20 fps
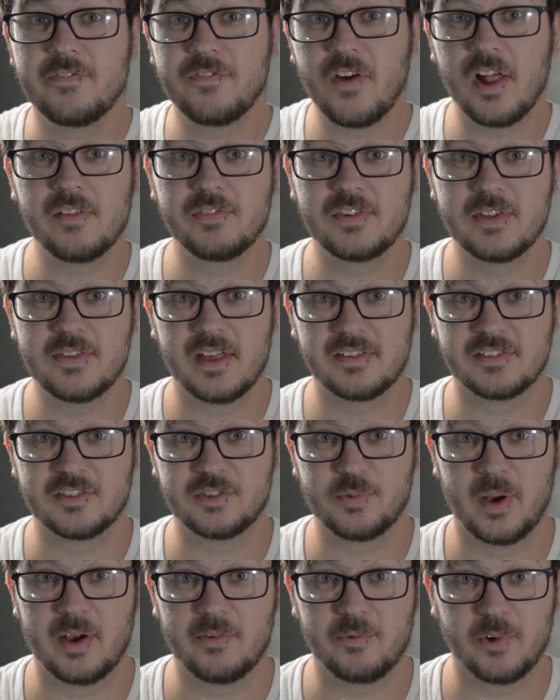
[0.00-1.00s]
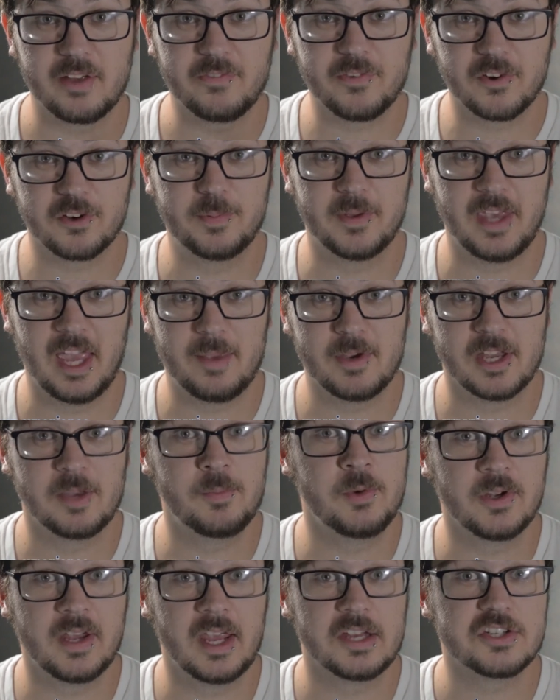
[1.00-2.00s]
the fall of 2012, when I first became a
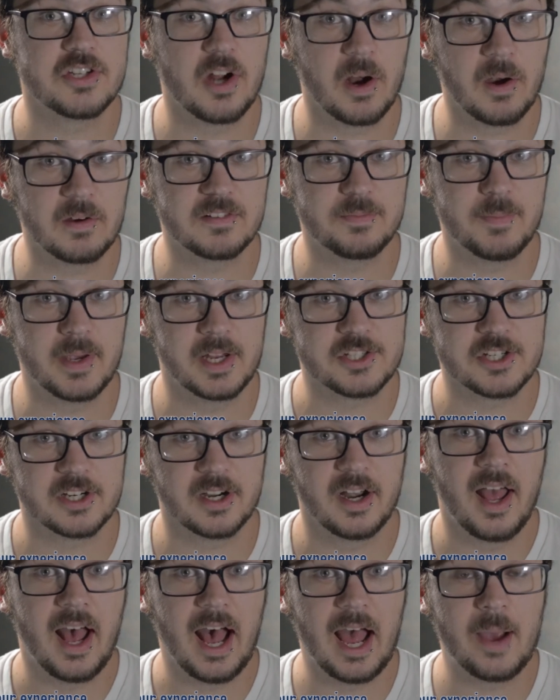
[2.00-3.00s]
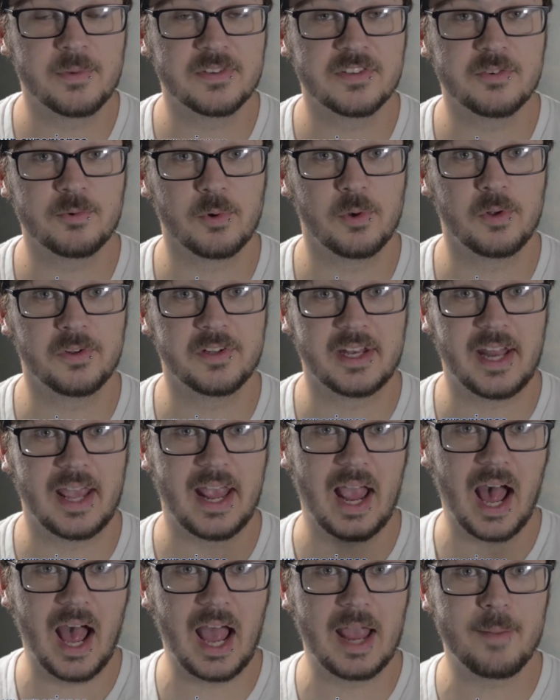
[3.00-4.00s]
communication arts major, I was enrolled in a
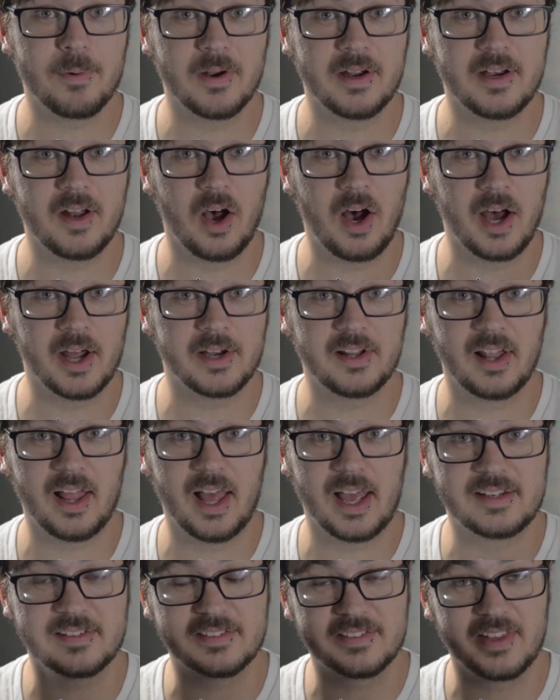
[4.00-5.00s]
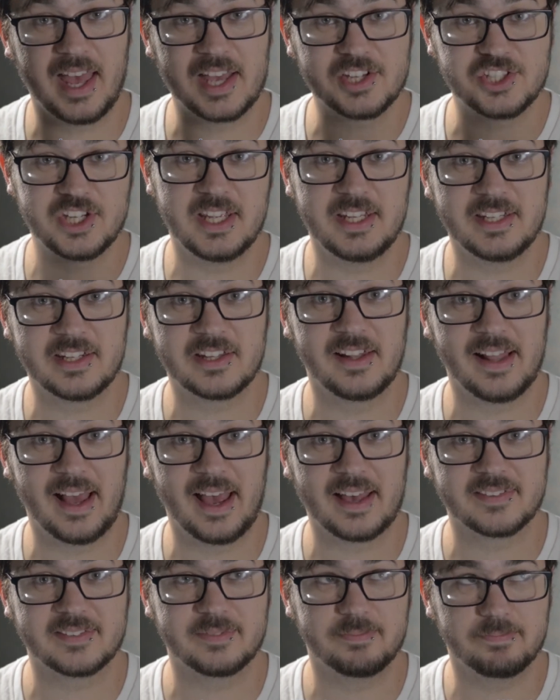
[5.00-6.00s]
hybrid online slash in
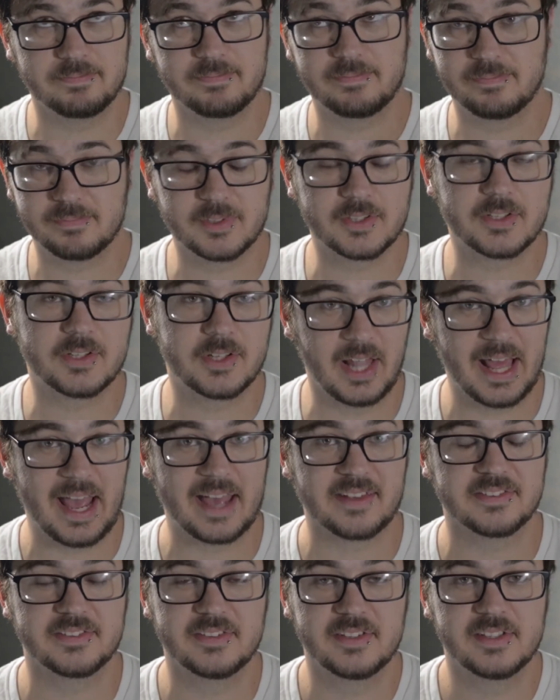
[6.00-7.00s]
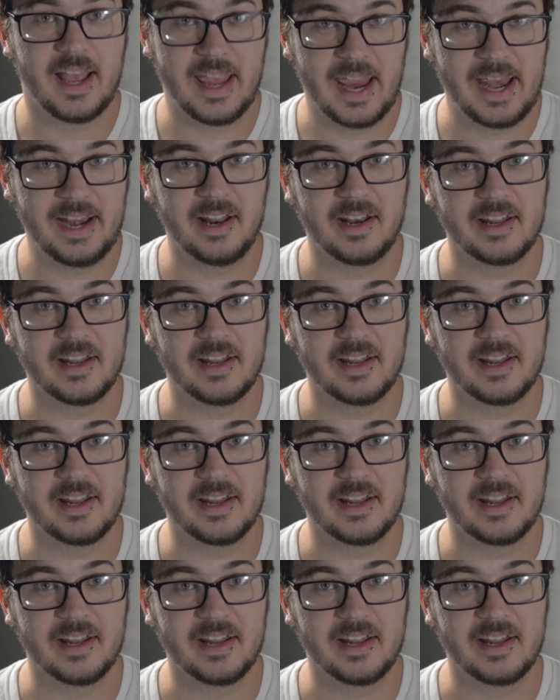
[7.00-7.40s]
class class. I hated